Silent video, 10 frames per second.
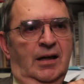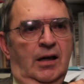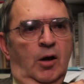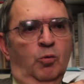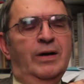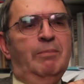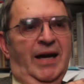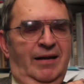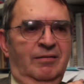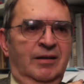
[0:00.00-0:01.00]
a
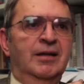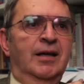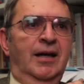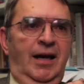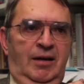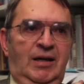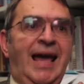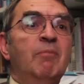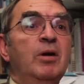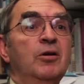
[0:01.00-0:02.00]
rebate. And it
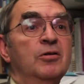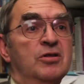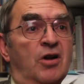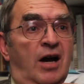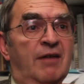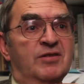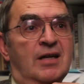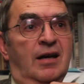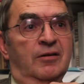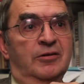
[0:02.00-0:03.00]
can be used to
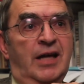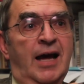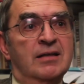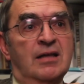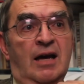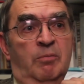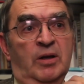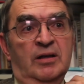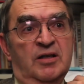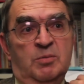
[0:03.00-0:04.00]
offset other tax
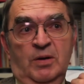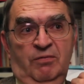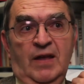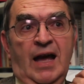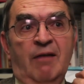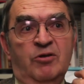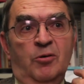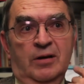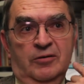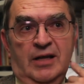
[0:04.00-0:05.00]
liabilities, but if they have
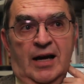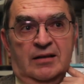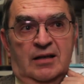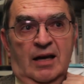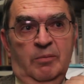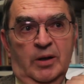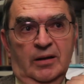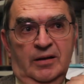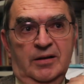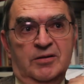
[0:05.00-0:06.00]
no other tax
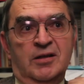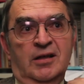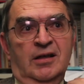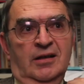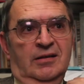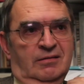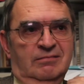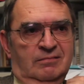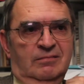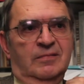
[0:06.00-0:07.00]
liabilities,
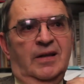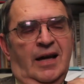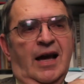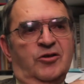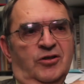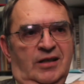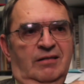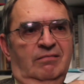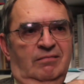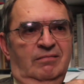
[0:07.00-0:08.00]
they actually
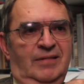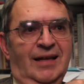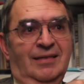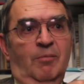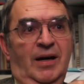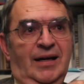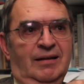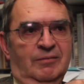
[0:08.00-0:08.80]
get the money.